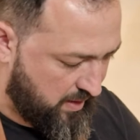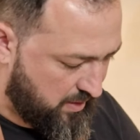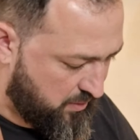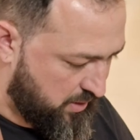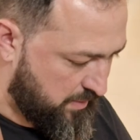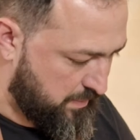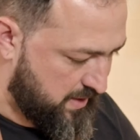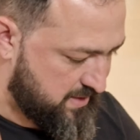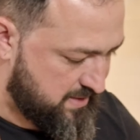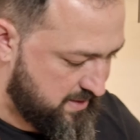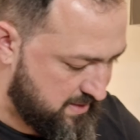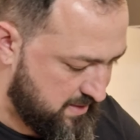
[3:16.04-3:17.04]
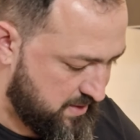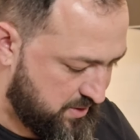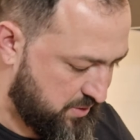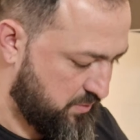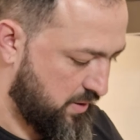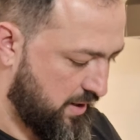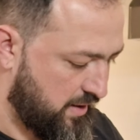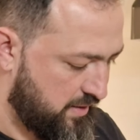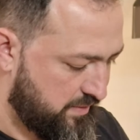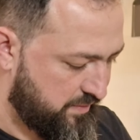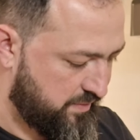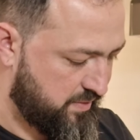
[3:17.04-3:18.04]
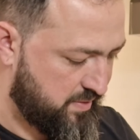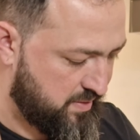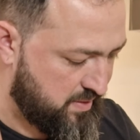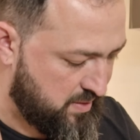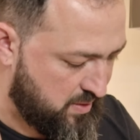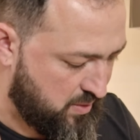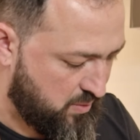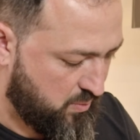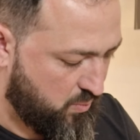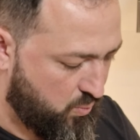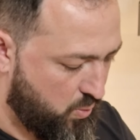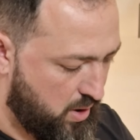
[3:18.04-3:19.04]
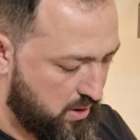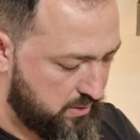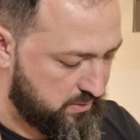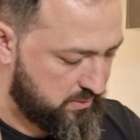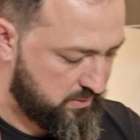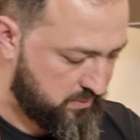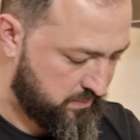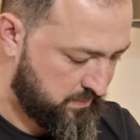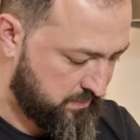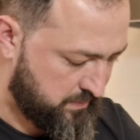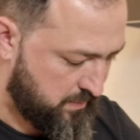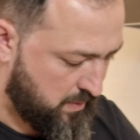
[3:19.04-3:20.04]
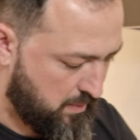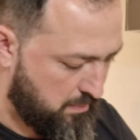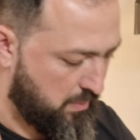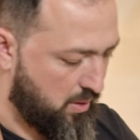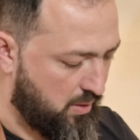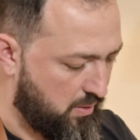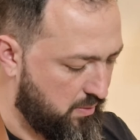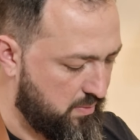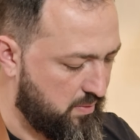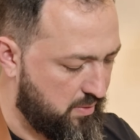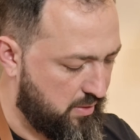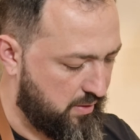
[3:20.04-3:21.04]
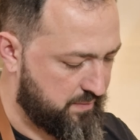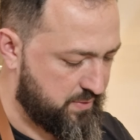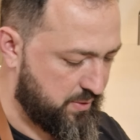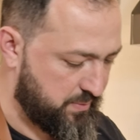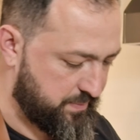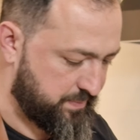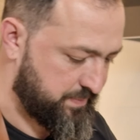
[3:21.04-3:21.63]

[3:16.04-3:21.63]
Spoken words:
And you're gonna mix these until you have 1 ball of dough.